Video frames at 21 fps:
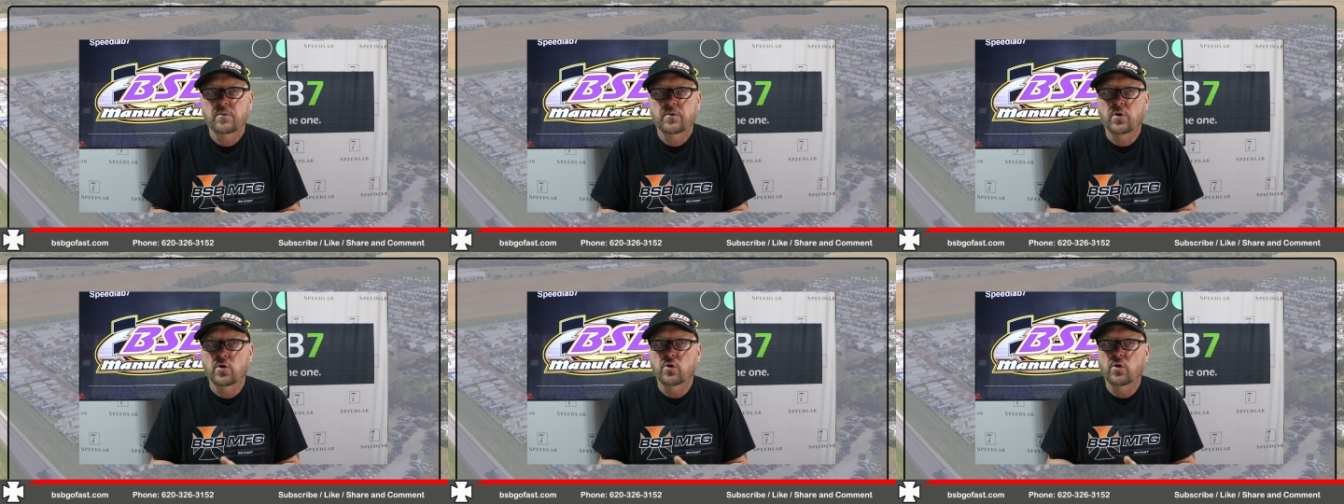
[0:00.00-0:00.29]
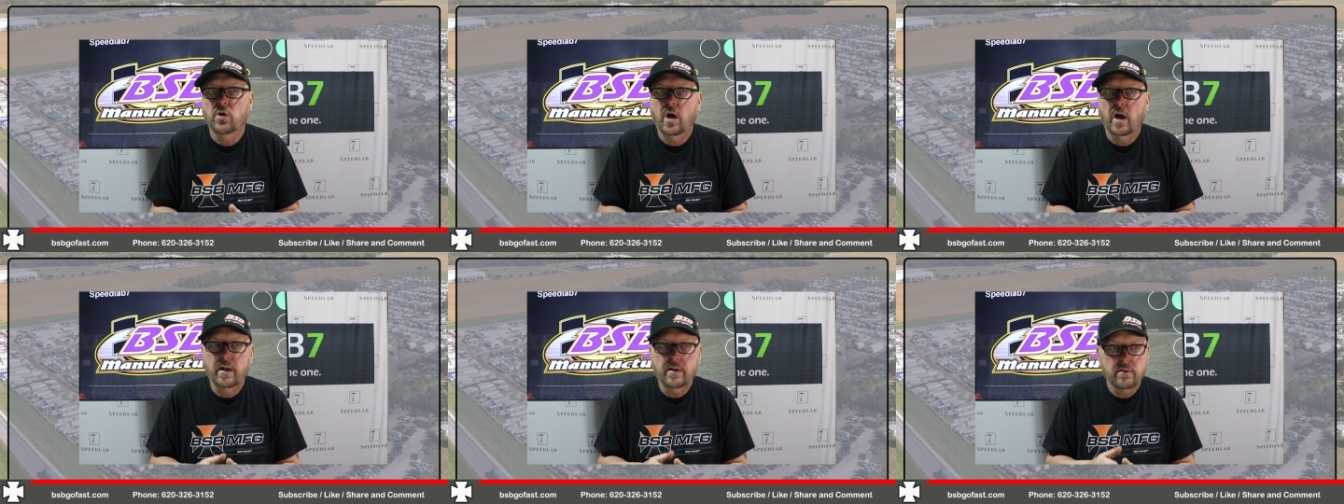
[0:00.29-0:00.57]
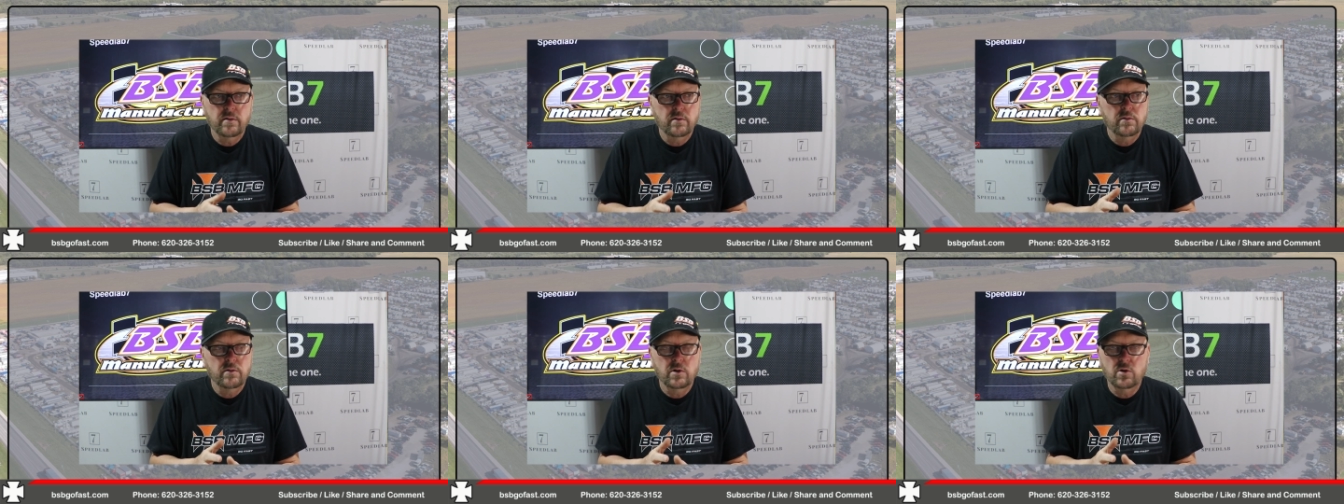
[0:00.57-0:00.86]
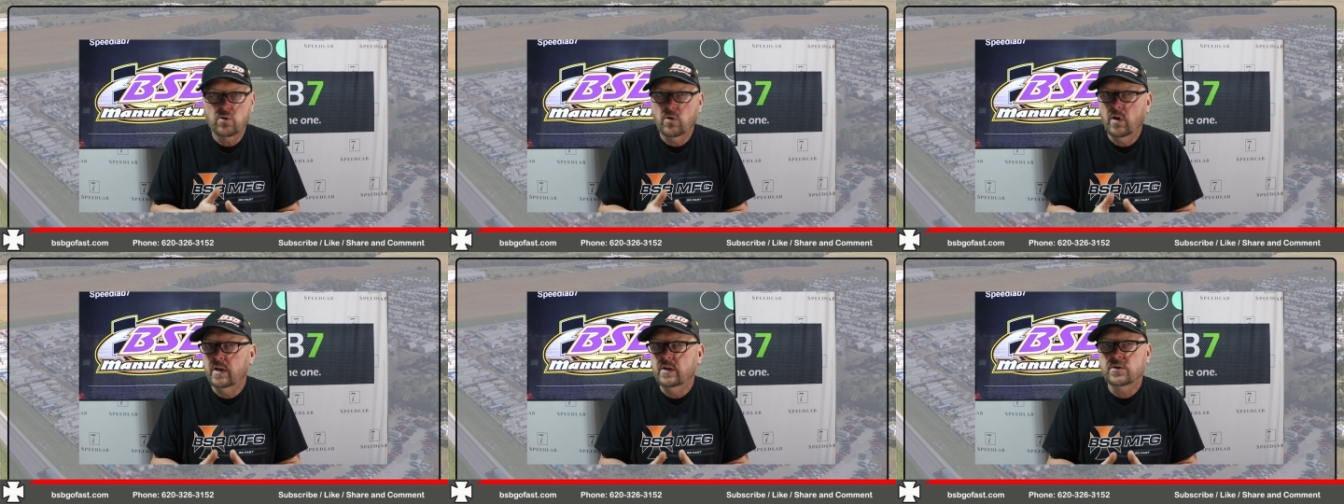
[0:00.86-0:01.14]
They're not
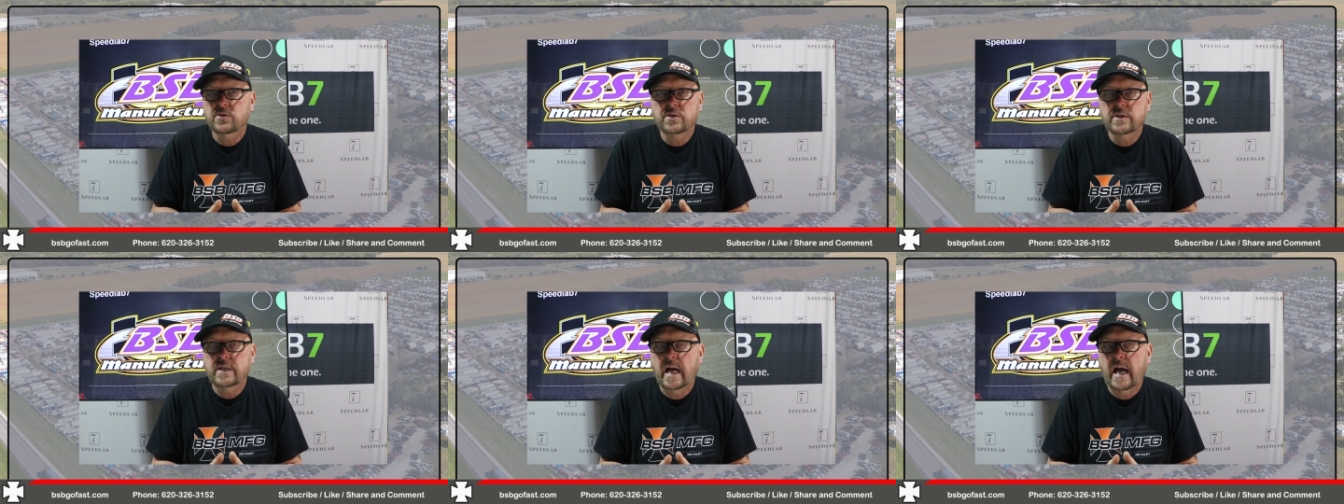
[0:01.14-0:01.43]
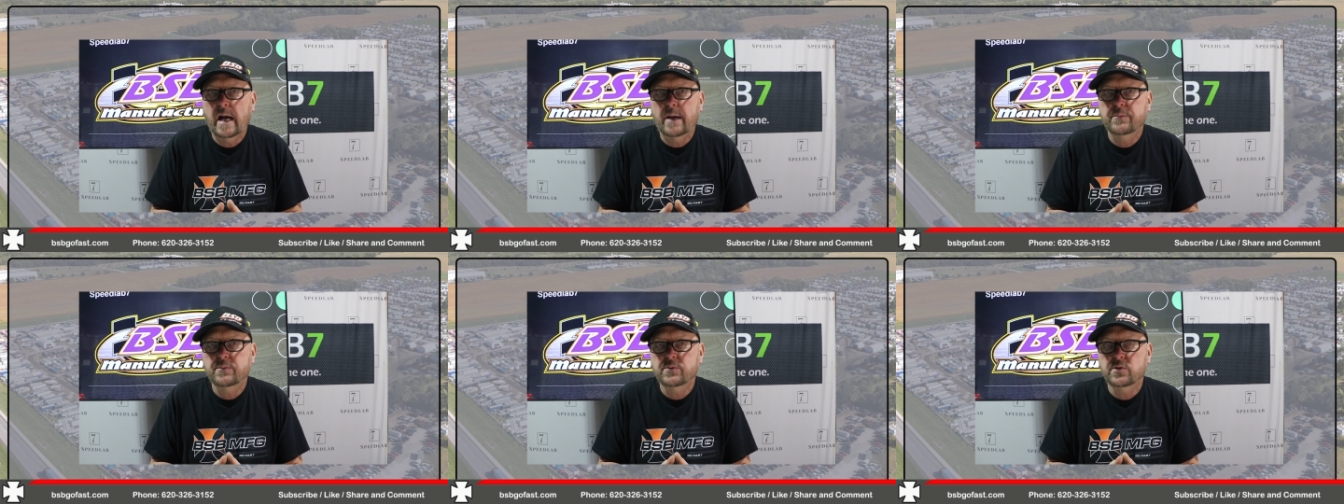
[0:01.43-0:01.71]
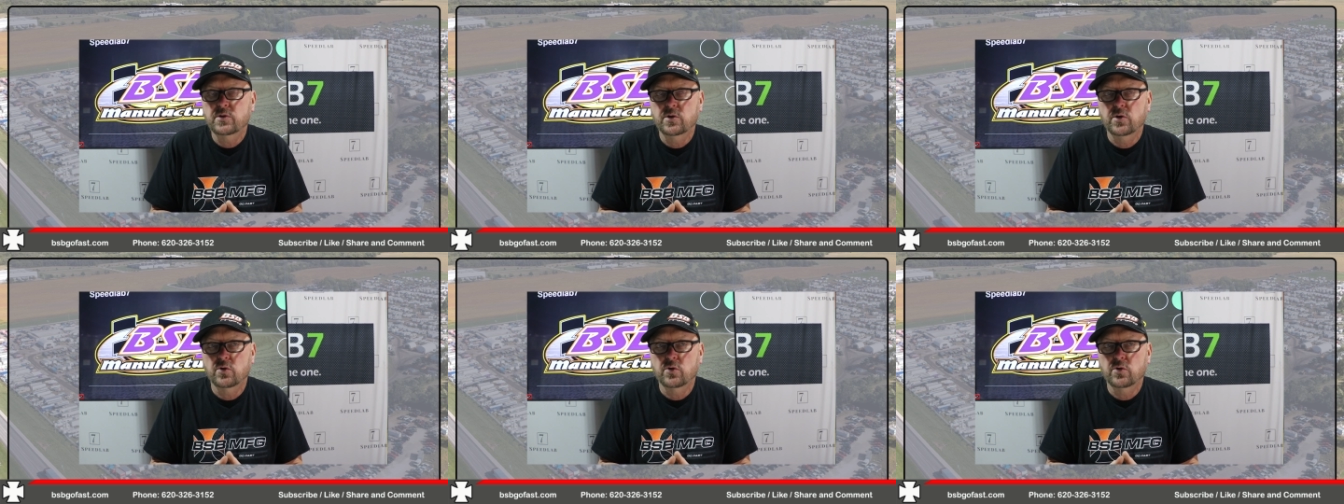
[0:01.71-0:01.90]
the greatest taps.